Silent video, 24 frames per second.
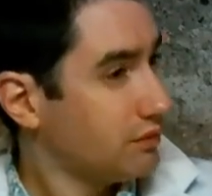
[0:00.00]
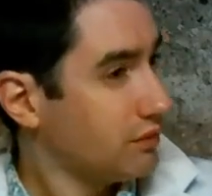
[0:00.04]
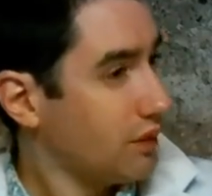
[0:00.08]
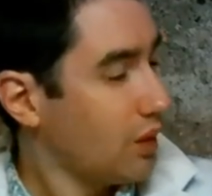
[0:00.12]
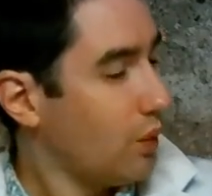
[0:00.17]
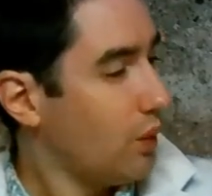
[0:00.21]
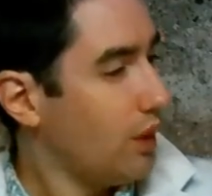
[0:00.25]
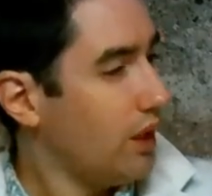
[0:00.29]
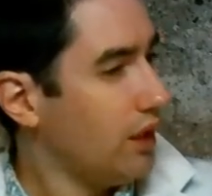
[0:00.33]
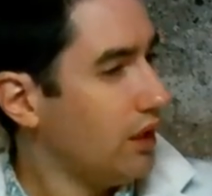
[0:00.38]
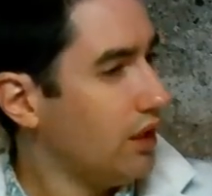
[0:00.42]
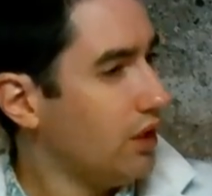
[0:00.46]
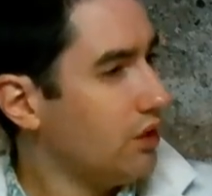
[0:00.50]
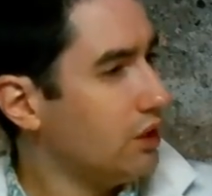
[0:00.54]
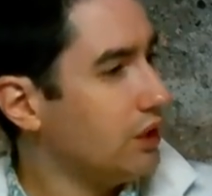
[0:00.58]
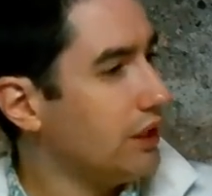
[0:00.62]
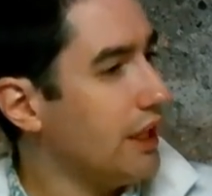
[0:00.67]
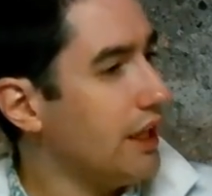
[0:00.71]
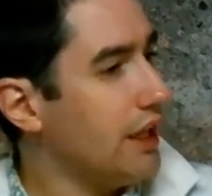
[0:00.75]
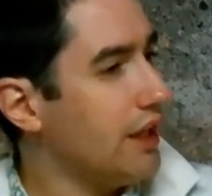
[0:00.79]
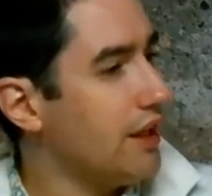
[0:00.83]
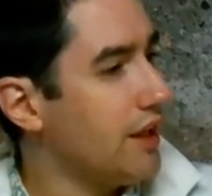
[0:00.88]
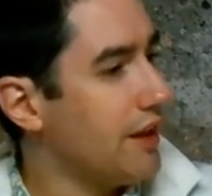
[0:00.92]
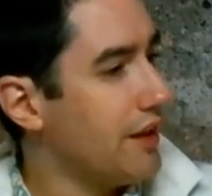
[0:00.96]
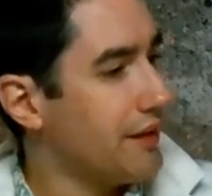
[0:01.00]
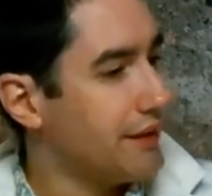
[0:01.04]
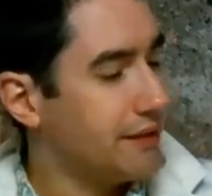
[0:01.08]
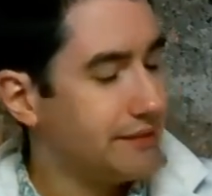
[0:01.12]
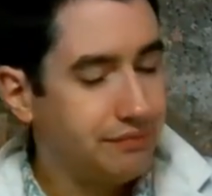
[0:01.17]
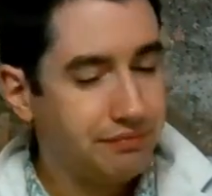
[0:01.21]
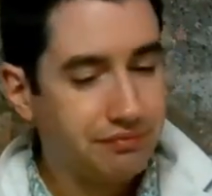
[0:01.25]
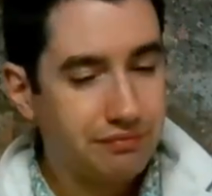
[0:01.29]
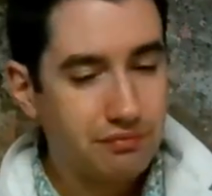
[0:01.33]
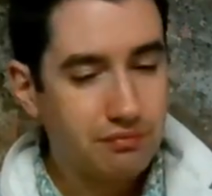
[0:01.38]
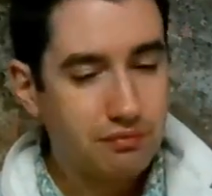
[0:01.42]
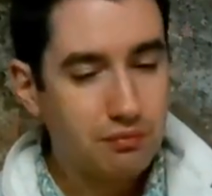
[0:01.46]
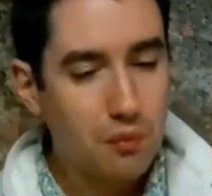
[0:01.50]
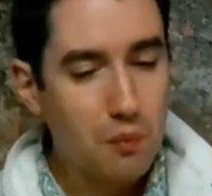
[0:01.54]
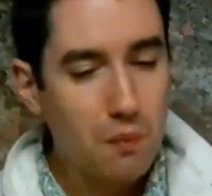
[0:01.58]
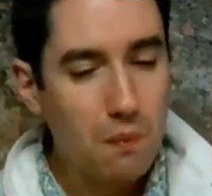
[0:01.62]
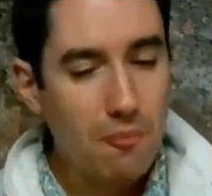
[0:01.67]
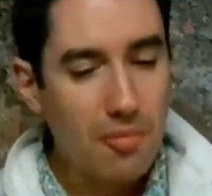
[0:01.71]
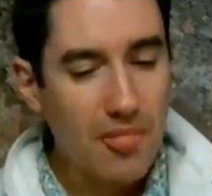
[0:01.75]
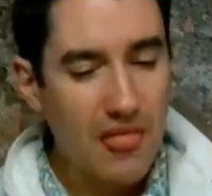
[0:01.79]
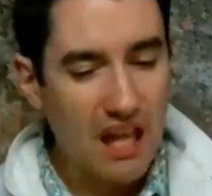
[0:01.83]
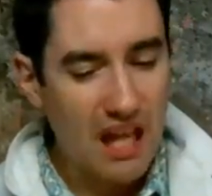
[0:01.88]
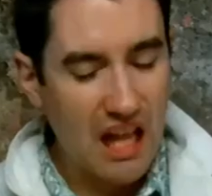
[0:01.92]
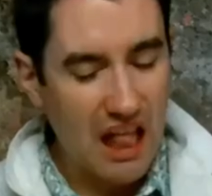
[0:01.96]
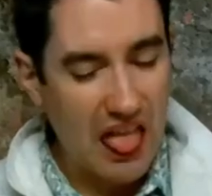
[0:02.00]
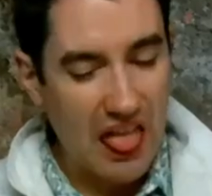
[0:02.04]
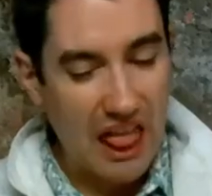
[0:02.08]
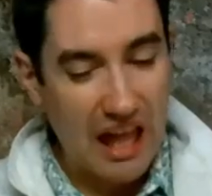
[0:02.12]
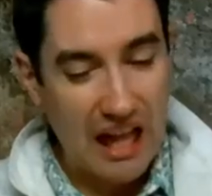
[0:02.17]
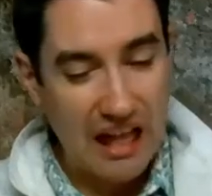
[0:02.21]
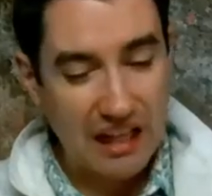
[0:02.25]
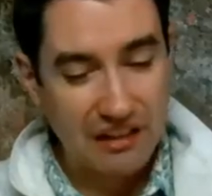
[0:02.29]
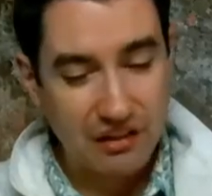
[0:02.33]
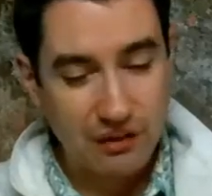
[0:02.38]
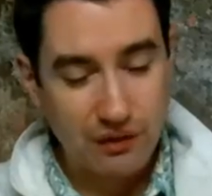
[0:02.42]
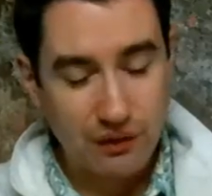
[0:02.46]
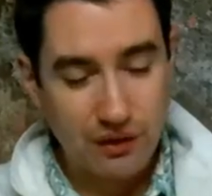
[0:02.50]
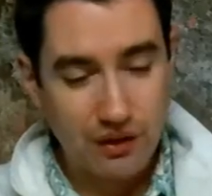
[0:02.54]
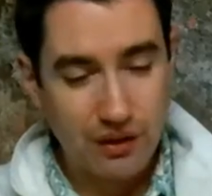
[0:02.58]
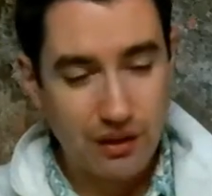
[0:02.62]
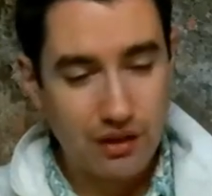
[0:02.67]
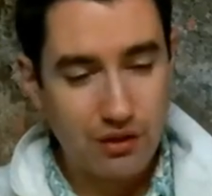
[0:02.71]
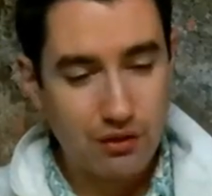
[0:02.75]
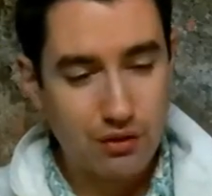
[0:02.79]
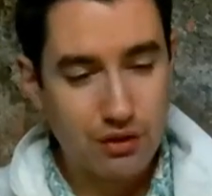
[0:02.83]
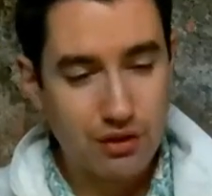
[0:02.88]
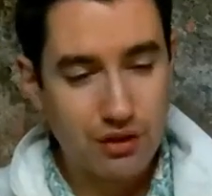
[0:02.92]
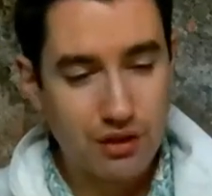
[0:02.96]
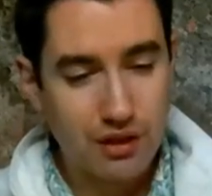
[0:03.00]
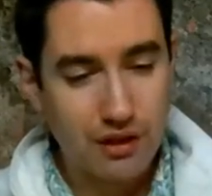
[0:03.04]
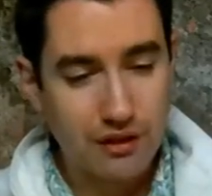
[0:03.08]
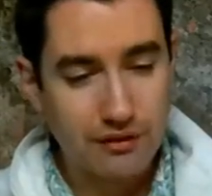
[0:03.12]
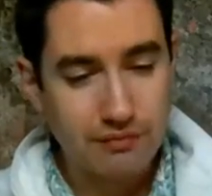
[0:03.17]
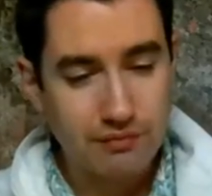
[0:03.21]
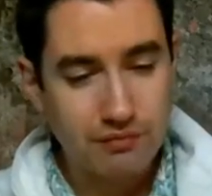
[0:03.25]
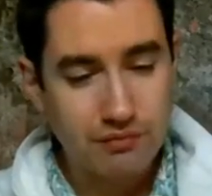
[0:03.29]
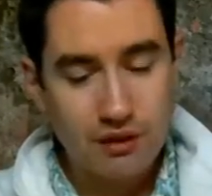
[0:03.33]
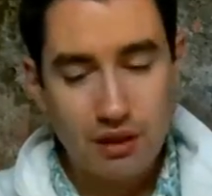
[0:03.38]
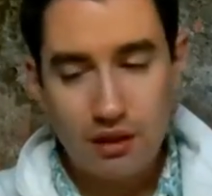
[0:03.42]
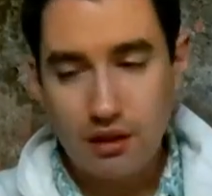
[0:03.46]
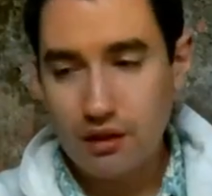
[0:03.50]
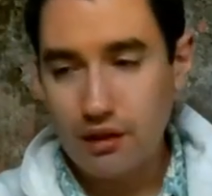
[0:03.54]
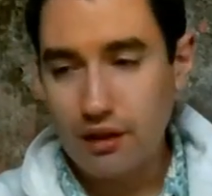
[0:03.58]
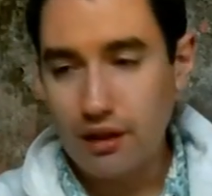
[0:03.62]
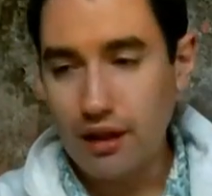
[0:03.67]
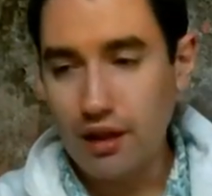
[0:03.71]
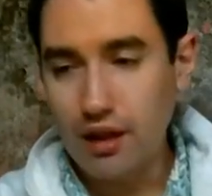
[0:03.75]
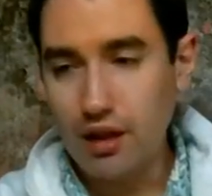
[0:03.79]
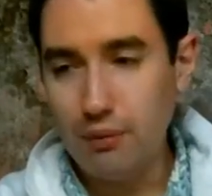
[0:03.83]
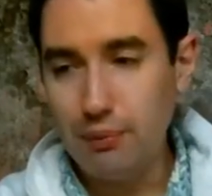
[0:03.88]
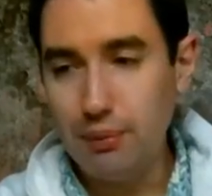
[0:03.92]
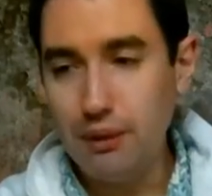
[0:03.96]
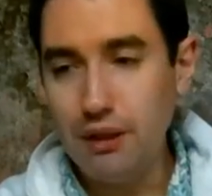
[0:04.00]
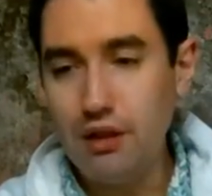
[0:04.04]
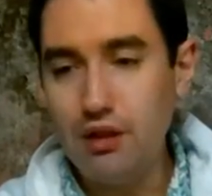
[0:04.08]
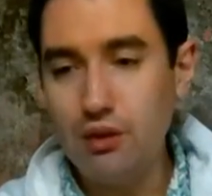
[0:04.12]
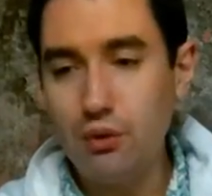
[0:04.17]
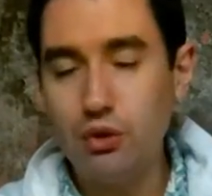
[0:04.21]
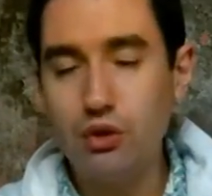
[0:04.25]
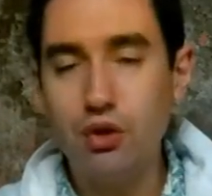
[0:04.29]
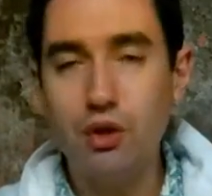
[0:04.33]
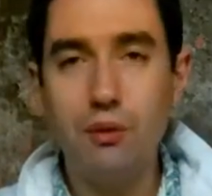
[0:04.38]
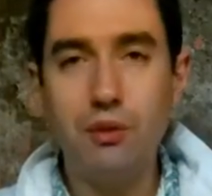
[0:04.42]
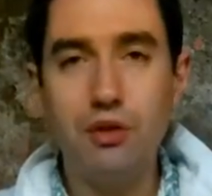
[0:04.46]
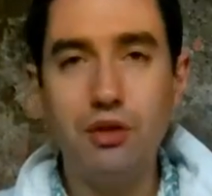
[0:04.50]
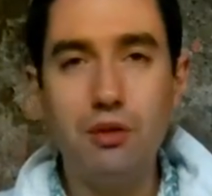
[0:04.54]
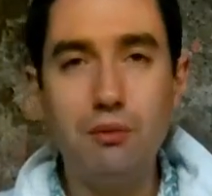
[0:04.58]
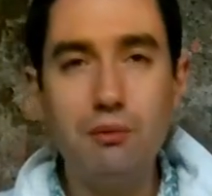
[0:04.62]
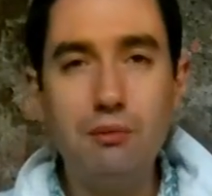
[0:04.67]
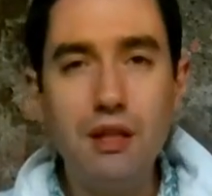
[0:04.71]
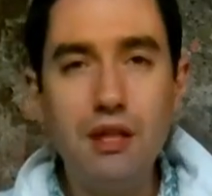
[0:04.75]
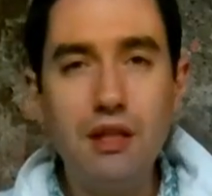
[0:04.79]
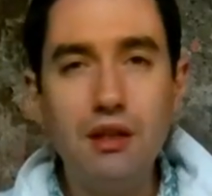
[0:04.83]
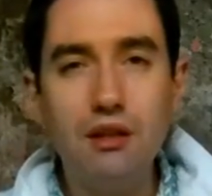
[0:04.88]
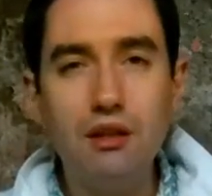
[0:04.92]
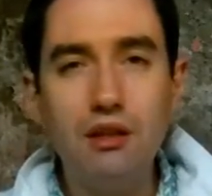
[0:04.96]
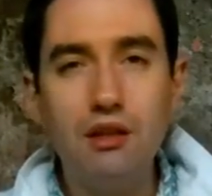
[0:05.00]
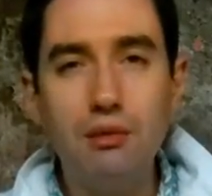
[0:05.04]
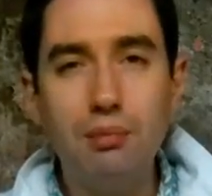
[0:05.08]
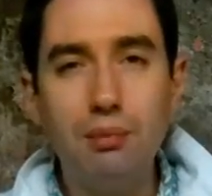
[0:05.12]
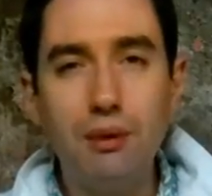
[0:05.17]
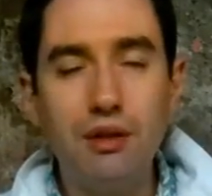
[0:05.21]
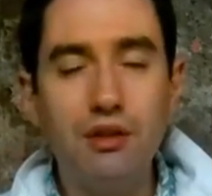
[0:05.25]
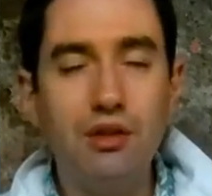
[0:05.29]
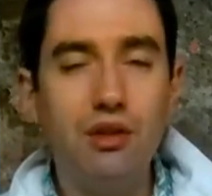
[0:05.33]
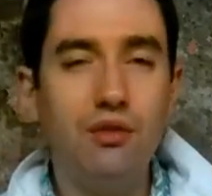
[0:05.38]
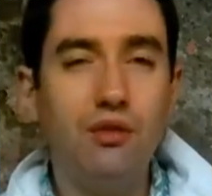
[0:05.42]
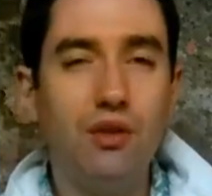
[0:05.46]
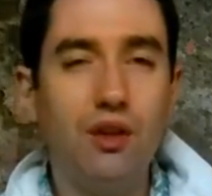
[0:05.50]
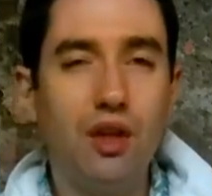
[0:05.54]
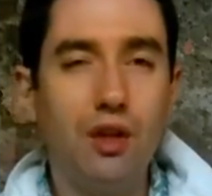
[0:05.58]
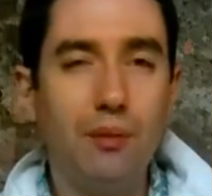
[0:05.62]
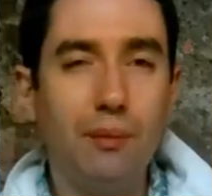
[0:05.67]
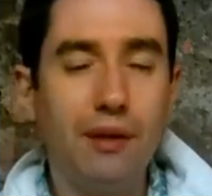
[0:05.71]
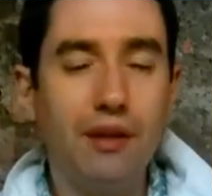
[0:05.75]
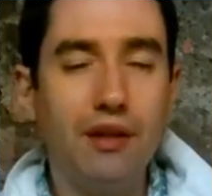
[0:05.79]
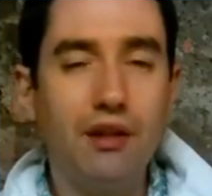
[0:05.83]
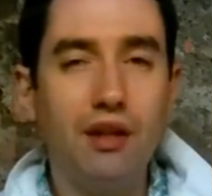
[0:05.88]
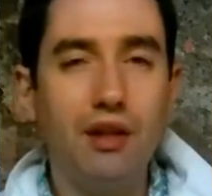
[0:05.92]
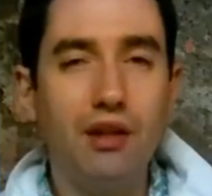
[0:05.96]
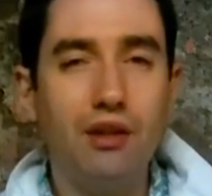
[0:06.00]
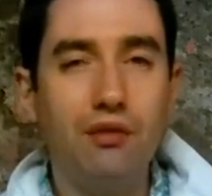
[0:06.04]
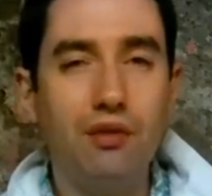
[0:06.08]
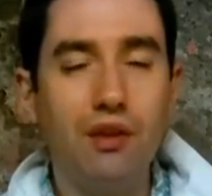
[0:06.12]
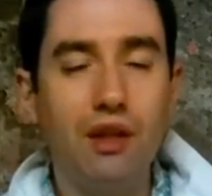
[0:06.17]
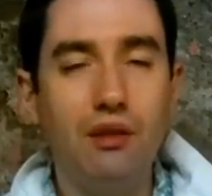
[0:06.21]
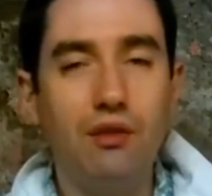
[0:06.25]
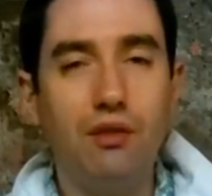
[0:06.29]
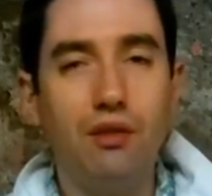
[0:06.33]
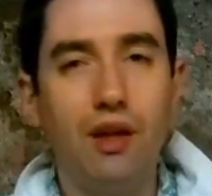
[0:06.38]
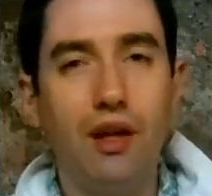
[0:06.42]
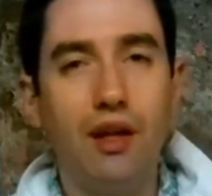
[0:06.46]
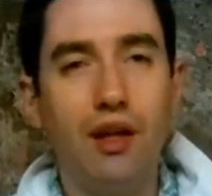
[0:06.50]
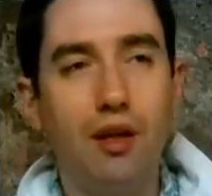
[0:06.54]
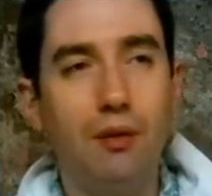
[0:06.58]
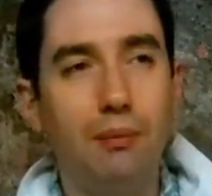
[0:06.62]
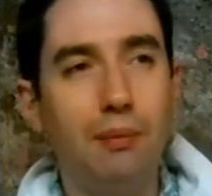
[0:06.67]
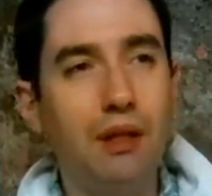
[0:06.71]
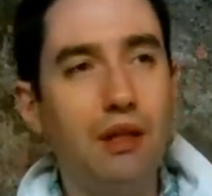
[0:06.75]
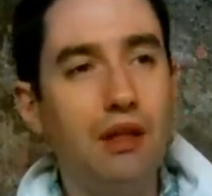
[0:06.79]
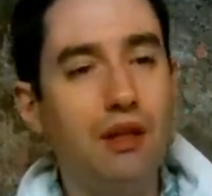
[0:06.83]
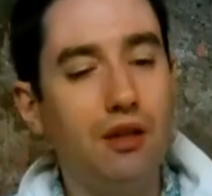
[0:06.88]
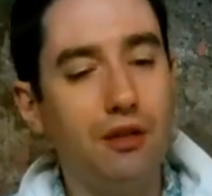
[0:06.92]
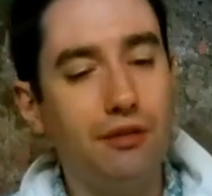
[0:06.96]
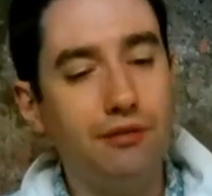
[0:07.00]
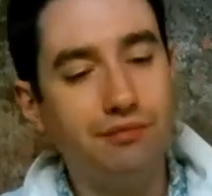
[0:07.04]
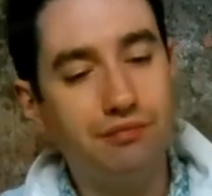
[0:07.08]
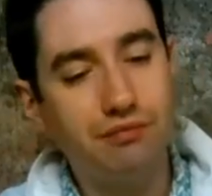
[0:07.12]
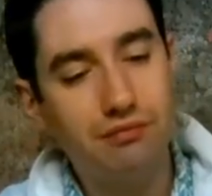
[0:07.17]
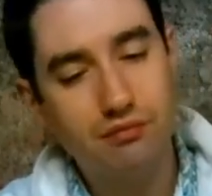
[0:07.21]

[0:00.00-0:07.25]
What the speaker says: Well, okay then. That's very interesting. The jalapeno was almost immediately spicy, followed by the kind of flavor of the jalapeno.